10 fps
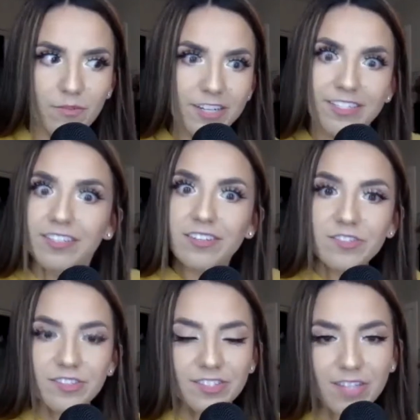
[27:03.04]
the news
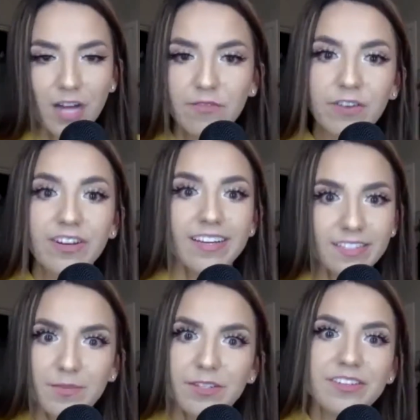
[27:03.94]
or stop voting,
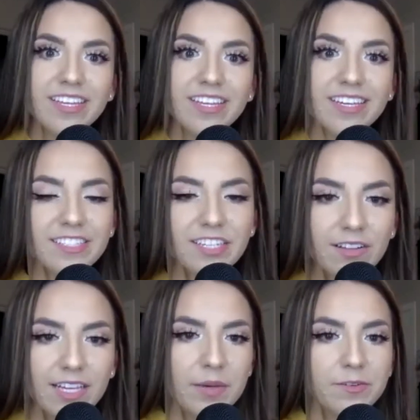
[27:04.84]
stop doing this,
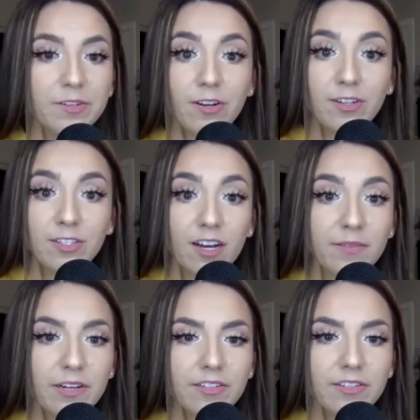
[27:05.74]
like people are talking
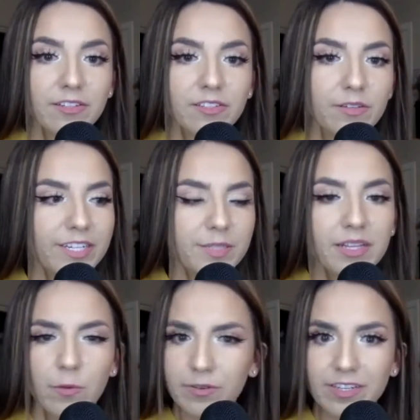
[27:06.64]
about it so much, but
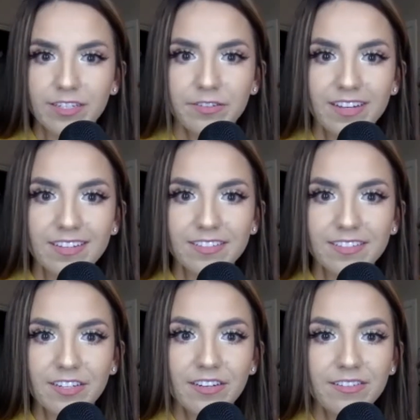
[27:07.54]
like what are we going to do
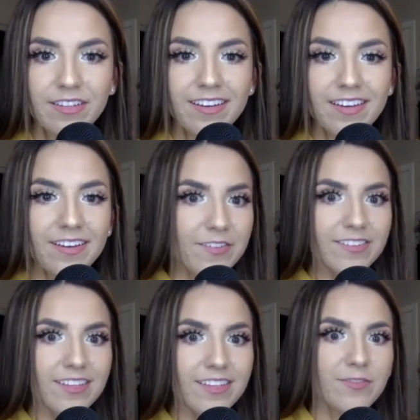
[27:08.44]
next,
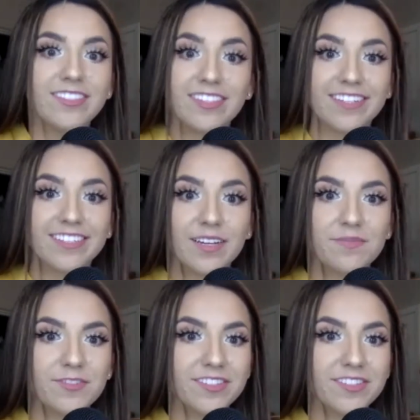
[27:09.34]
what's the next step,
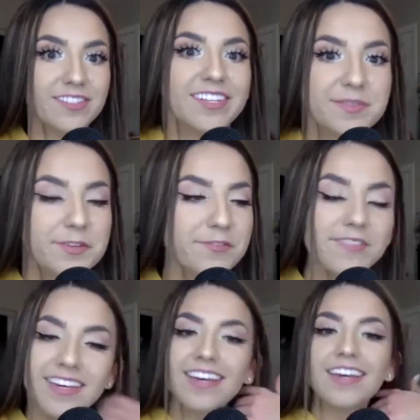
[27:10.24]
what's the next move?
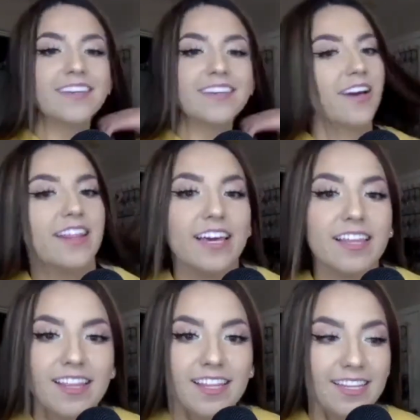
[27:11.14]
So I think
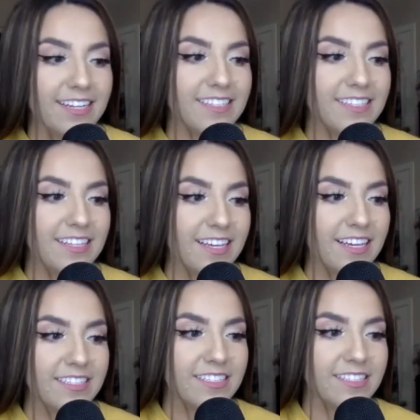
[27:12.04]
the next thing
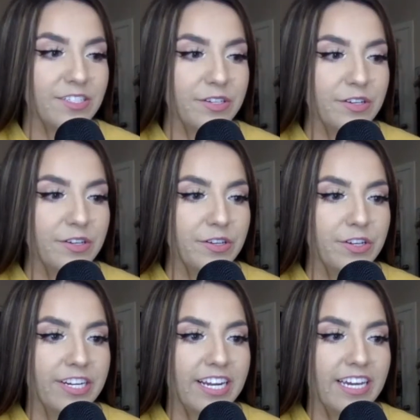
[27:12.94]
is to
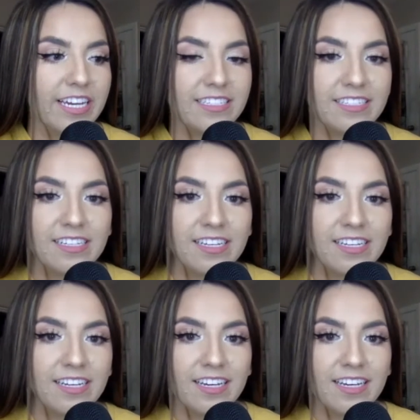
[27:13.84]

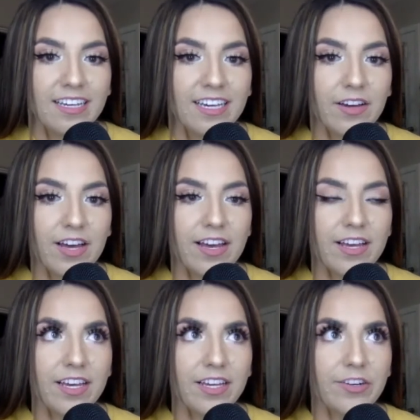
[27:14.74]
like
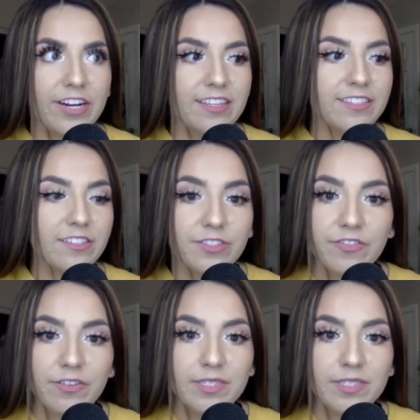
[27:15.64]
create the solution
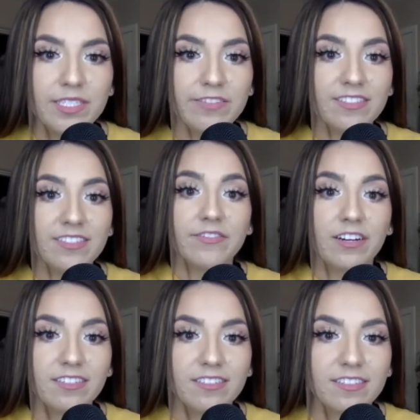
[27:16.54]
from a different state of
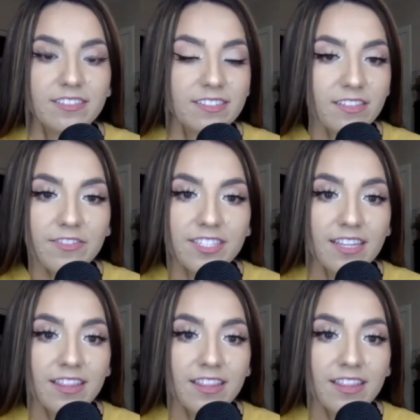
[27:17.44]
consciousness because obviously the